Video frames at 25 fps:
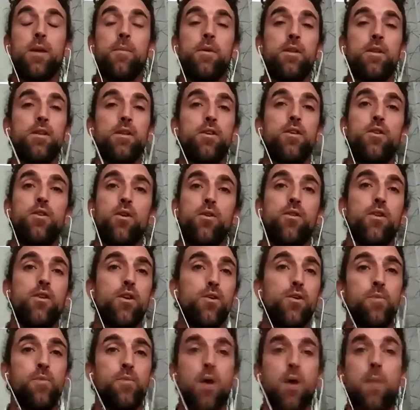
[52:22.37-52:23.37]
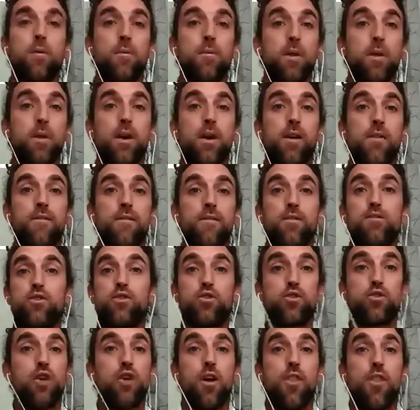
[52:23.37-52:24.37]
I mean, there are probably
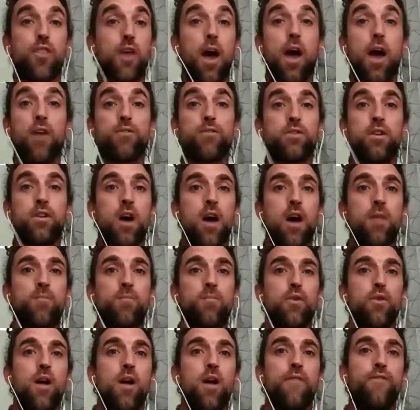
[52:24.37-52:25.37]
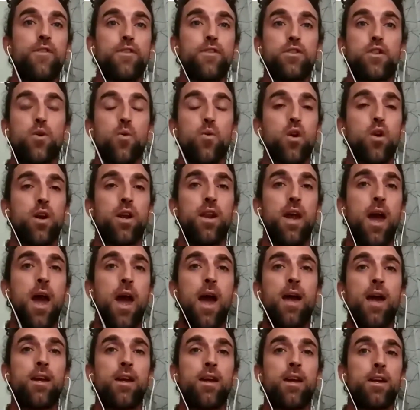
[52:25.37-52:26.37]
1,000 nonprofits that work in
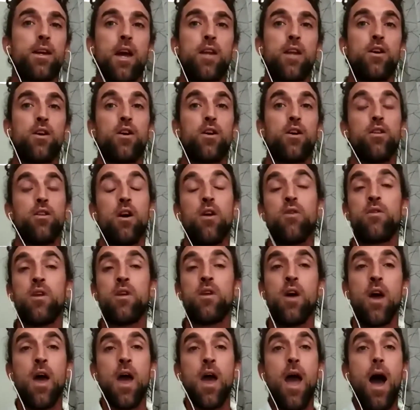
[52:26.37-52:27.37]
ag in Kenya alone.